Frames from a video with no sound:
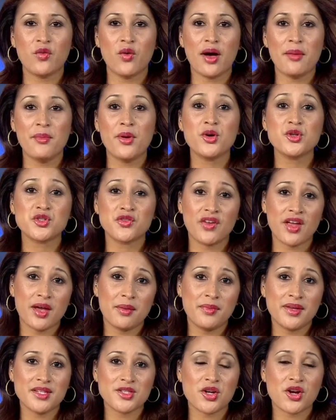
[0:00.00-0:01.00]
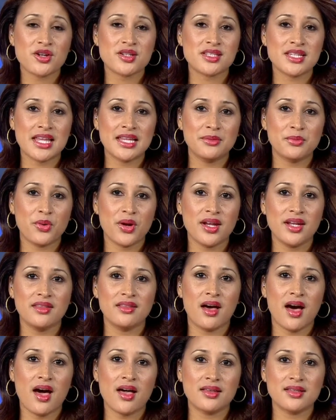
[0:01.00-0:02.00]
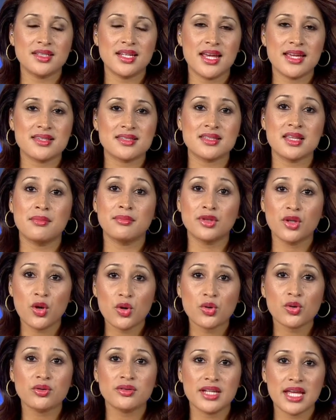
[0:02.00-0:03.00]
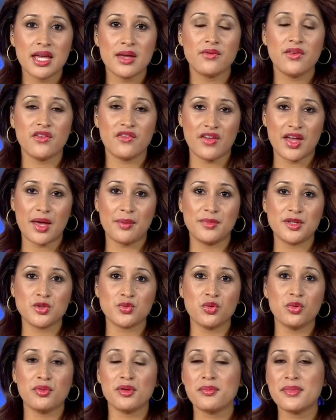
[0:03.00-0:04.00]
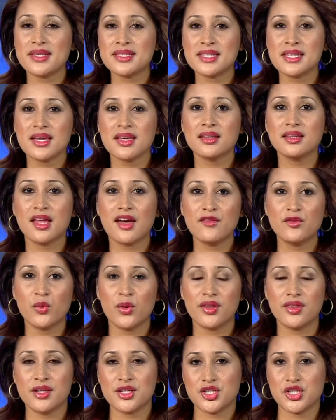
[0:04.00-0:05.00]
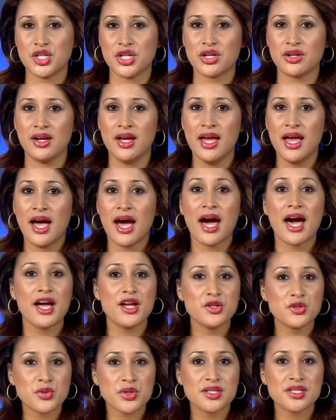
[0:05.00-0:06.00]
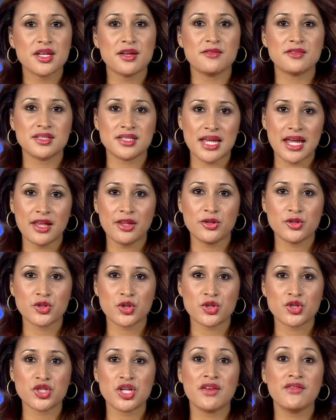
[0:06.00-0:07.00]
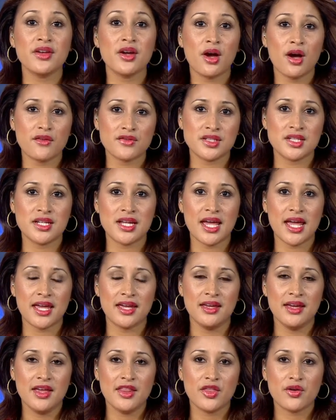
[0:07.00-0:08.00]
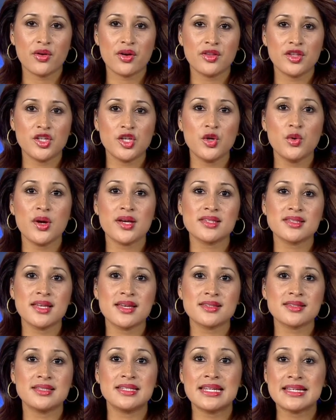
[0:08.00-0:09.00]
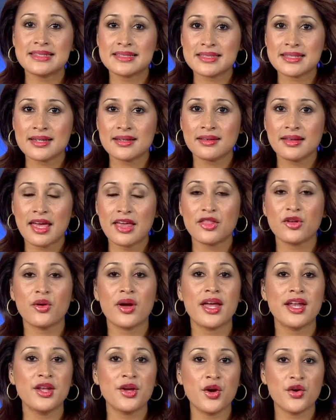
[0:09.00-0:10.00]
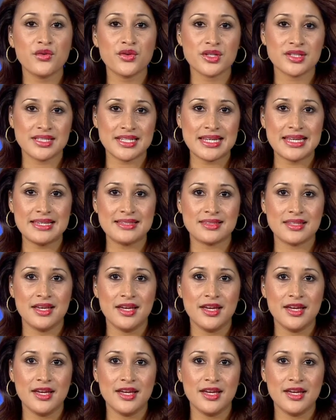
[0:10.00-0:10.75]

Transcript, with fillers: While most families are celebrating the holidays, some local Navy families will be missing a loved one this year. Hundreds of sailors are shoving off today. They're on the USS Nitze and they're heading overseas.